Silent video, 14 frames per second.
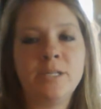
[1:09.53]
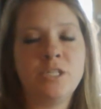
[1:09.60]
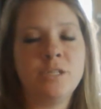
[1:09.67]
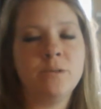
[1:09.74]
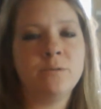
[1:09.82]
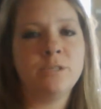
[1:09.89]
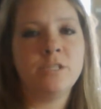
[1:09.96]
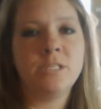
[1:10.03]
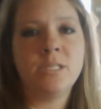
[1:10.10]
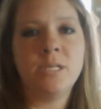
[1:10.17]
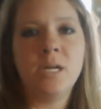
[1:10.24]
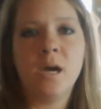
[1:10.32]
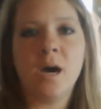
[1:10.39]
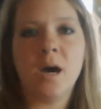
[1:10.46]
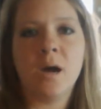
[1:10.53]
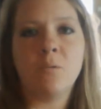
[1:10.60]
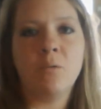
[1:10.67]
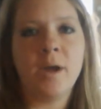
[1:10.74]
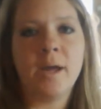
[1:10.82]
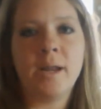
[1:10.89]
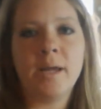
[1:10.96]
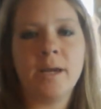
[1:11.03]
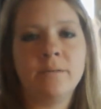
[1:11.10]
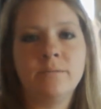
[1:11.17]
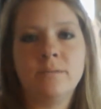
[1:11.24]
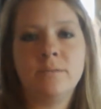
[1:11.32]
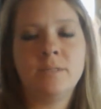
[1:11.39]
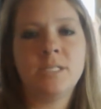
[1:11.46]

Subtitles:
She was just not ready